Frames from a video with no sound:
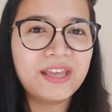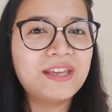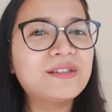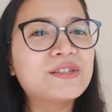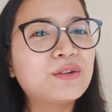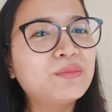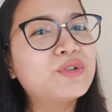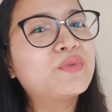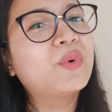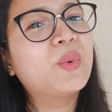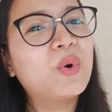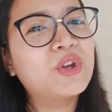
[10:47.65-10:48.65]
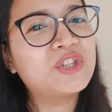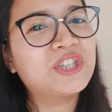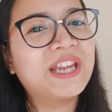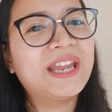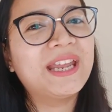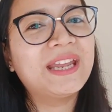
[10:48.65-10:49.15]
Thank you so much for
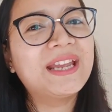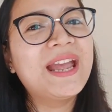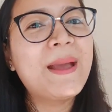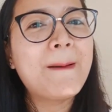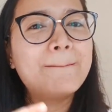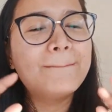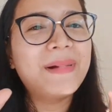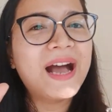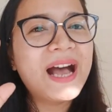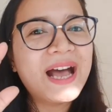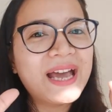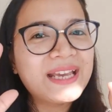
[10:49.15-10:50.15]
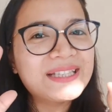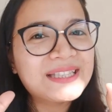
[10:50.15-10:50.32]
watching. Bye.